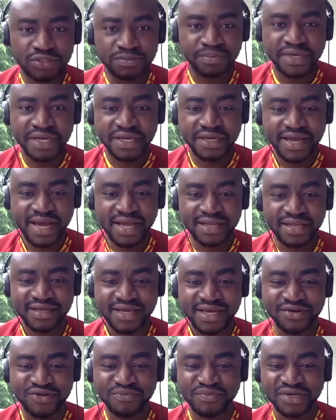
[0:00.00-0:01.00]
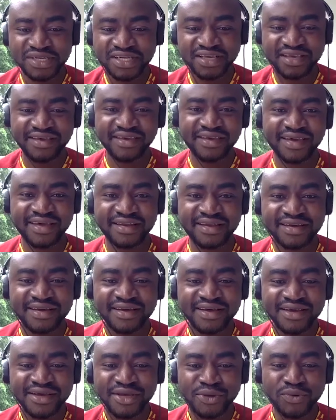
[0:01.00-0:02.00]
playing that day. Nobody cared.
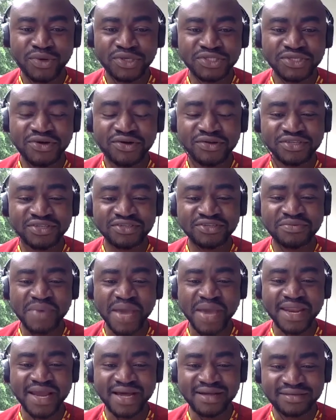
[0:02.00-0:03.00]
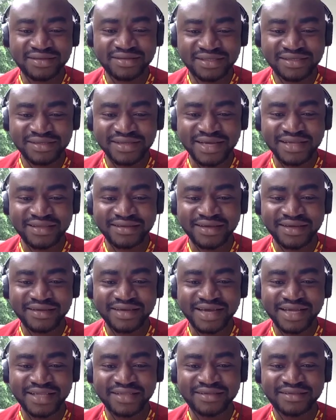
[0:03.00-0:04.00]
It wasn't until the penalty
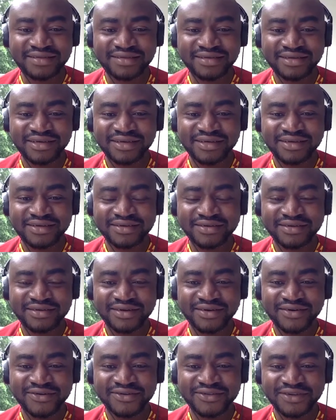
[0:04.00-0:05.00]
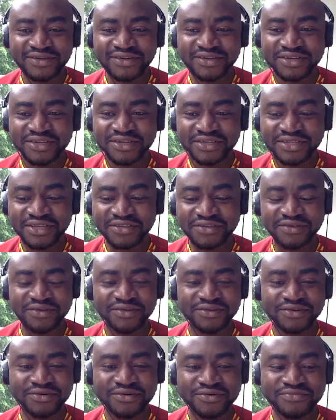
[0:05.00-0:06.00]
started that suddenly they
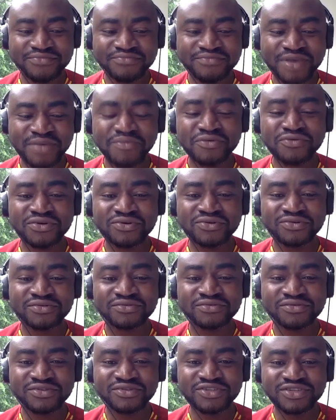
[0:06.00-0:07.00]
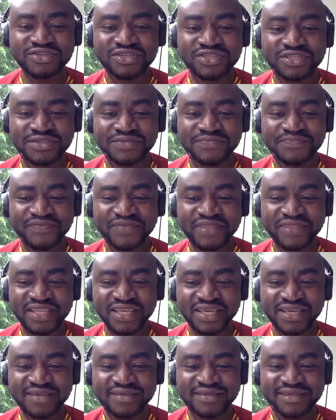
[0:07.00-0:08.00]
thought, maybe we could
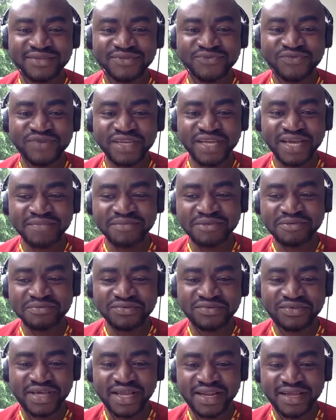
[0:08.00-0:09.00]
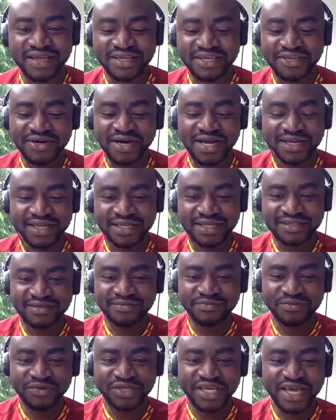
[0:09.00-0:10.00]
nick this win, and people started, and then
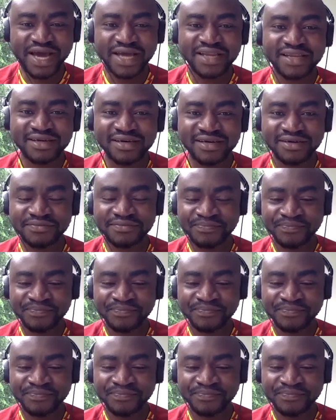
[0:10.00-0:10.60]
somebody had a